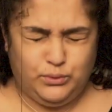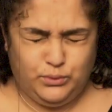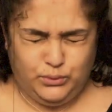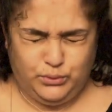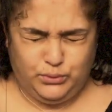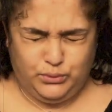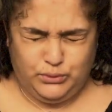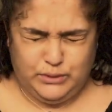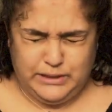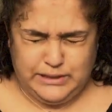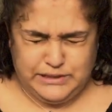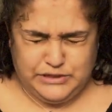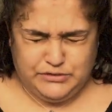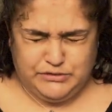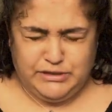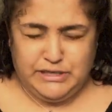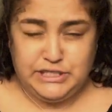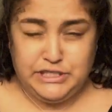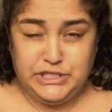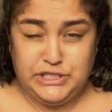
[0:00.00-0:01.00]
Ooh, I
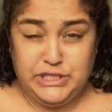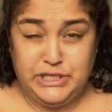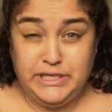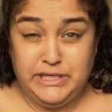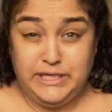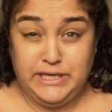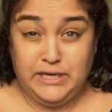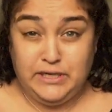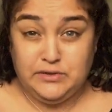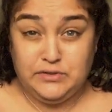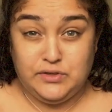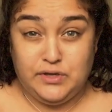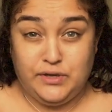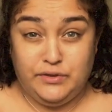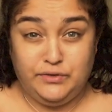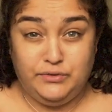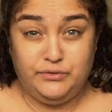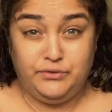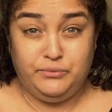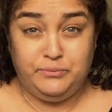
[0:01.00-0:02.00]
scratched it and now it's
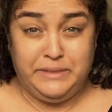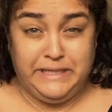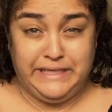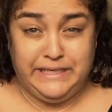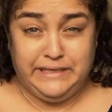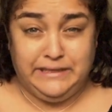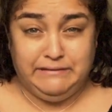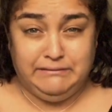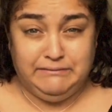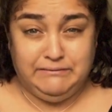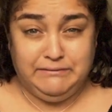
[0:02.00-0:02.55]
going through me.